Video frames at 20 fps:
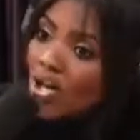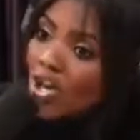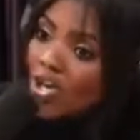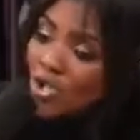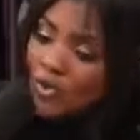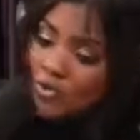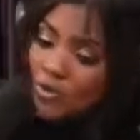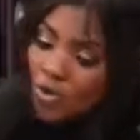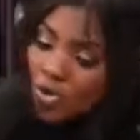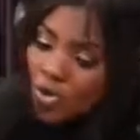
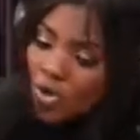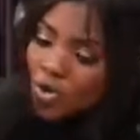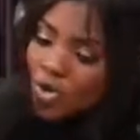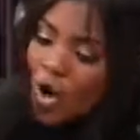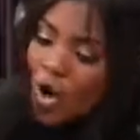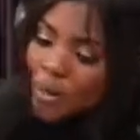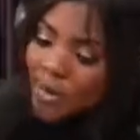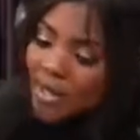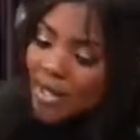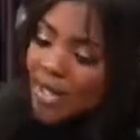So for so
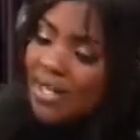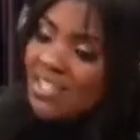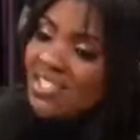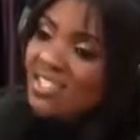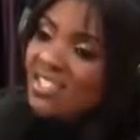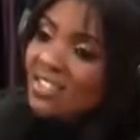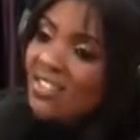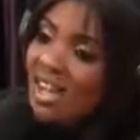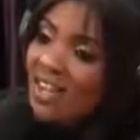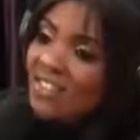long, because
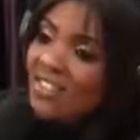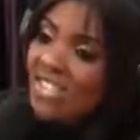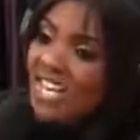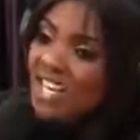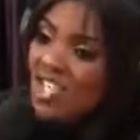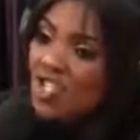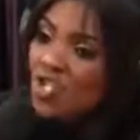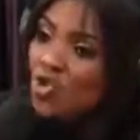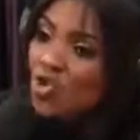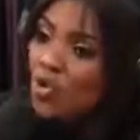the left has
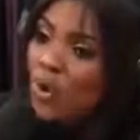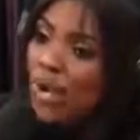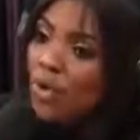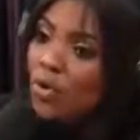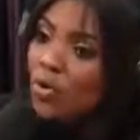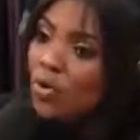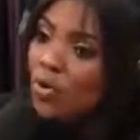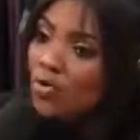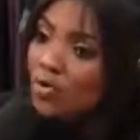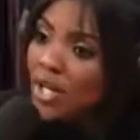had a
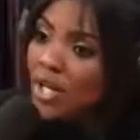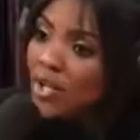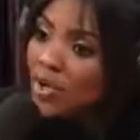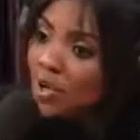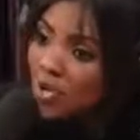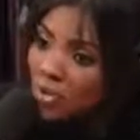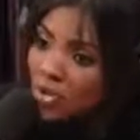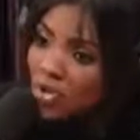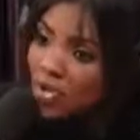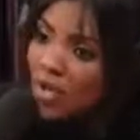stranglehold on
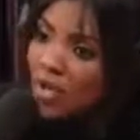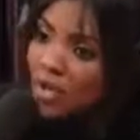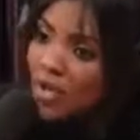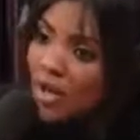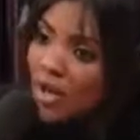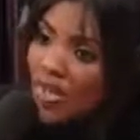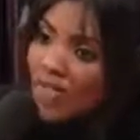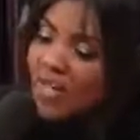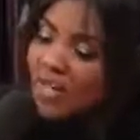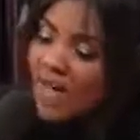culture,
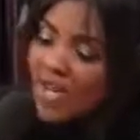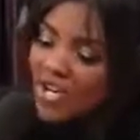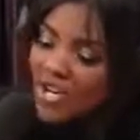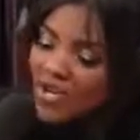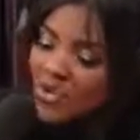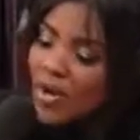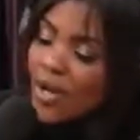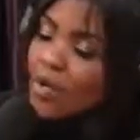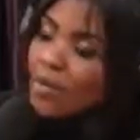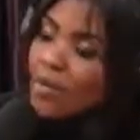they've had a
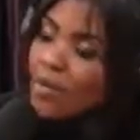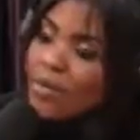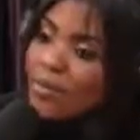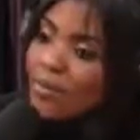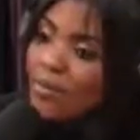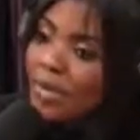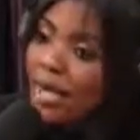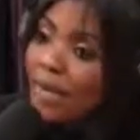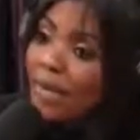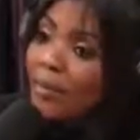stranglehold
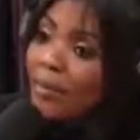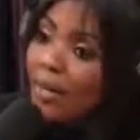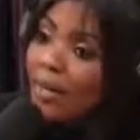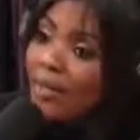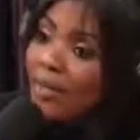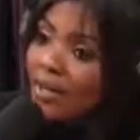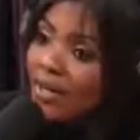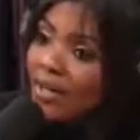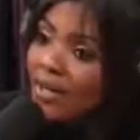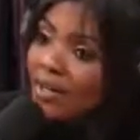on Black
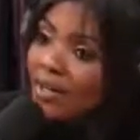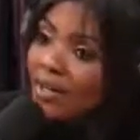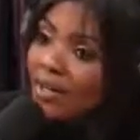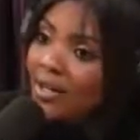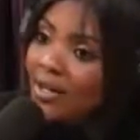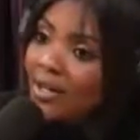America.